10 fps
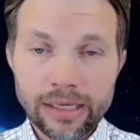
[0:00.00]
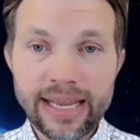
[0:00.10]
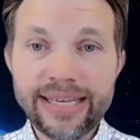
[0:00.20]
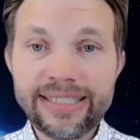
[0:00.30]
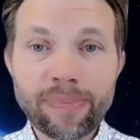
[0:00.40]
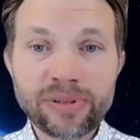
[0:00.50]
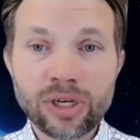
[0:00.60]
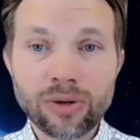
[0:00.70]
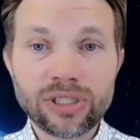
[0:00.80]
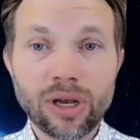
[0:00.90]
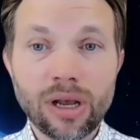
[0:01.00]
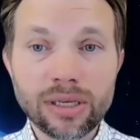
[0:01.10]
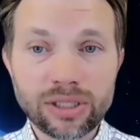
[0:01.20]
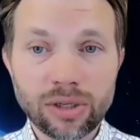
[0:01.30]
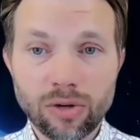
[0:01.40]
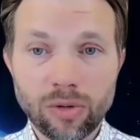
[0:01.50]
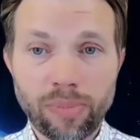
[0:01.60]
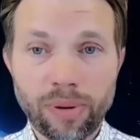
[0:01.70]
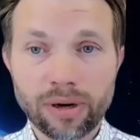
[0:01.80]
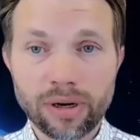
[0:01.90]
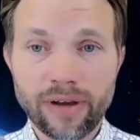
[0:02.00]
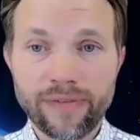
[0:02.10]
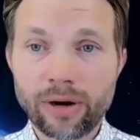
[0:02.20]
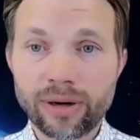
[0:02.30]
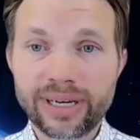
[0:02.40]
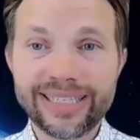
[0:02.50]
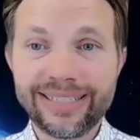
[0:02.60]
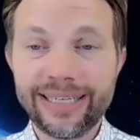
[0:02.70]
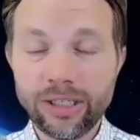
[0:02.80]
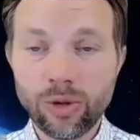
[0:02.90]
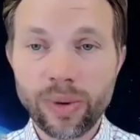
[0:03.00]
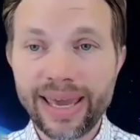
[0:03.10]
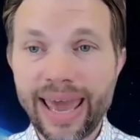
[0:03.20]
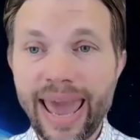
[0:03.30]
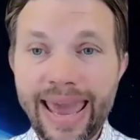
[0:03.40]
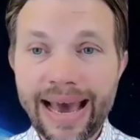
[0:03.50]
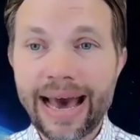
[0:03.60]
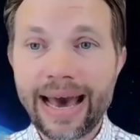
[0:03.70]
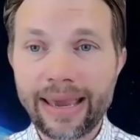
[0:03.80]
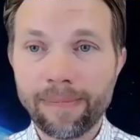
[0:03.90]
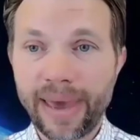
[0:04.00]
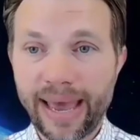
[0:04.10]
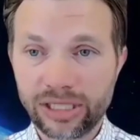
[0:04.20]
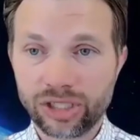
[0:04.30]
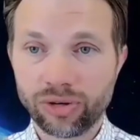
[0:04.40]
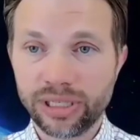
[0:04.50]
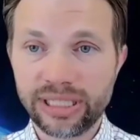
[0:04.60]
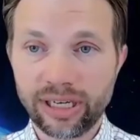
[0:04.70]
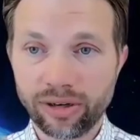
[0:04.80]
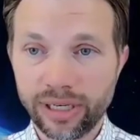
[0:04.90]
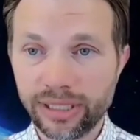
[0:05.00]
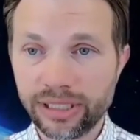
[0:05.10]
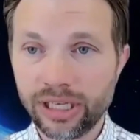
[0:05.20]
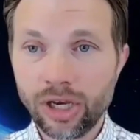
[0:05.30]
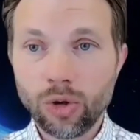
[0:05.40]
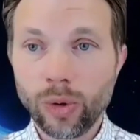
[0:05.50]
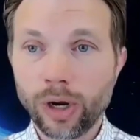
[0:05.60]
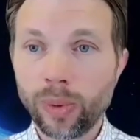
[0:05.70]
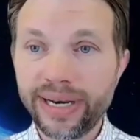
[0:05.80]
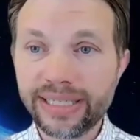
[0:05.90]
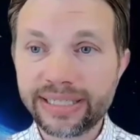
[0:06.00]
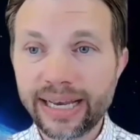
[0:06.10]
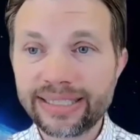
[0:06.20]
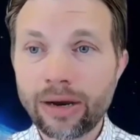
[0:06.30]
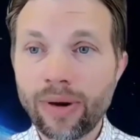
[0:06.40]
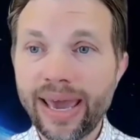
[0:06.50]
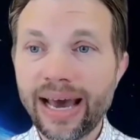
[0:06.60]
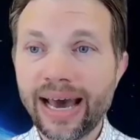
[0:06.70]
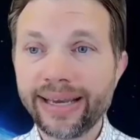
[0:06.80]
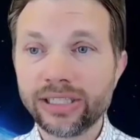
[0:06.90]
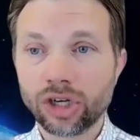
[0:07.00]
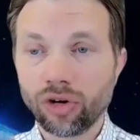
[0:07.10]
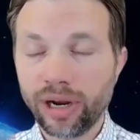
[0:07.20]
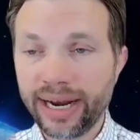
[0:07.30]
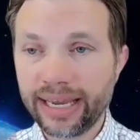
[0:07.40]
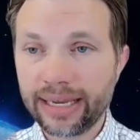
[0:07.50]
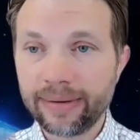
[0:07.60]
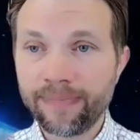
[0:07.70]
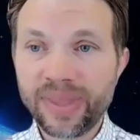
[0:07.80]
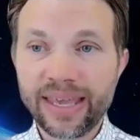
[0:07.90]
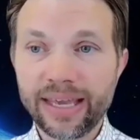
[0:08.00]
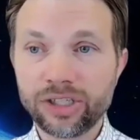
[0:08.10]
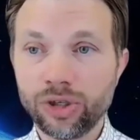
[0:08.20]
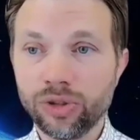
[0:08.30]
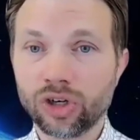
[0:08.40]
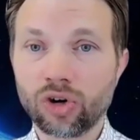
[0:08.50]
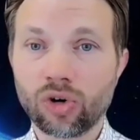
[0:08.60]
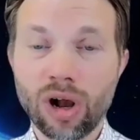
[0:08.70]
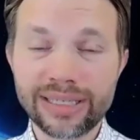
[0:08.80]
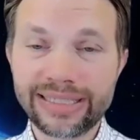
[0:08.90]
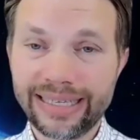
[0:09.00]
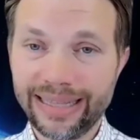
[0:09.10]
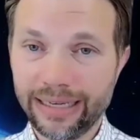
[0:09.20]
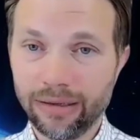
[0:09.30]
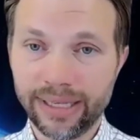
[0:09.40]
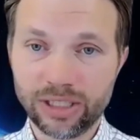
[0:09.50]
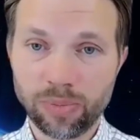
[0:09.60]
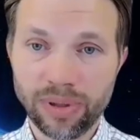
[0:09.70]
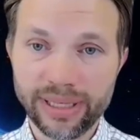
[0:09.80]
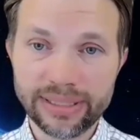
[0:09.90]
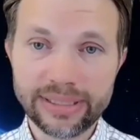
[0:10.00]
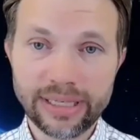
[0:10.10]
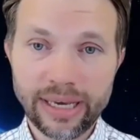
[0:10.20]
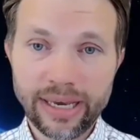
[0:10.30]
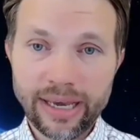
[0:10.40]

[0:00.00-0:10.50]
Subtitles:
Today's episode is also part of our continuing AI mastery series, where we discuss how AI is creating issues across legal disciplines.